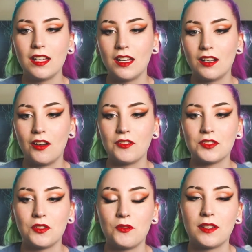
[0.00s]
and
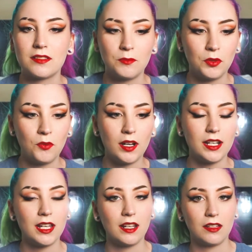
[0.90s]
also a simple one,
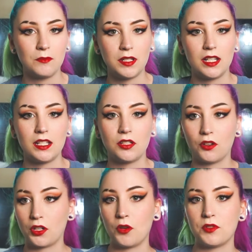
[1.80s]
and it can be your
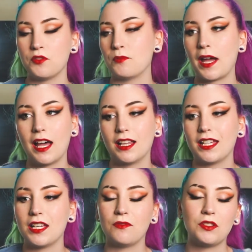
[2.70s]
go-to
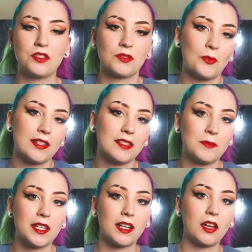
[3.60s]
palette if you just want
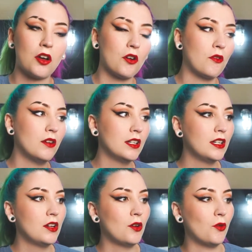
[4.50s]
something to go,
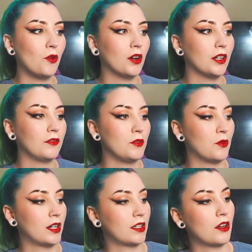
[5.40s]
or if you
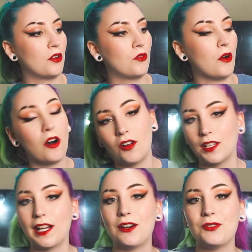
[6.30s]
want to go all
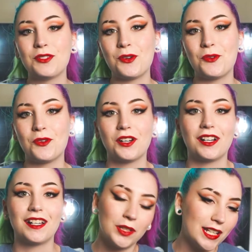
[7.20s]
out,
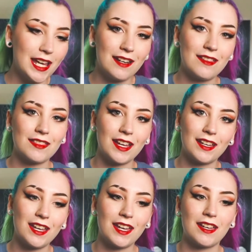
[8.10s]
or really anything.
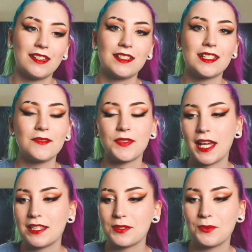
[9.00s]
And
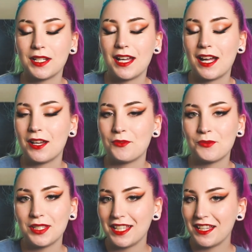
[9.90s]
that's what I
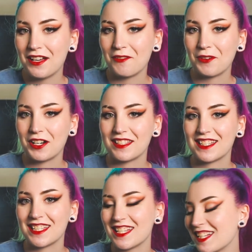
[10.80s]
really love,
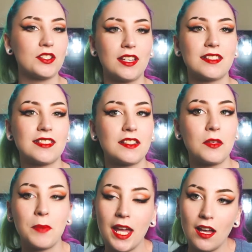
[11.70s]
honestly. Just the
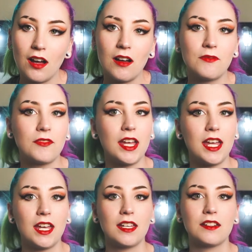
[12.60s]
payoff
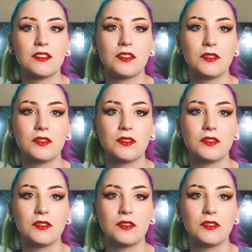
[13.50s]
and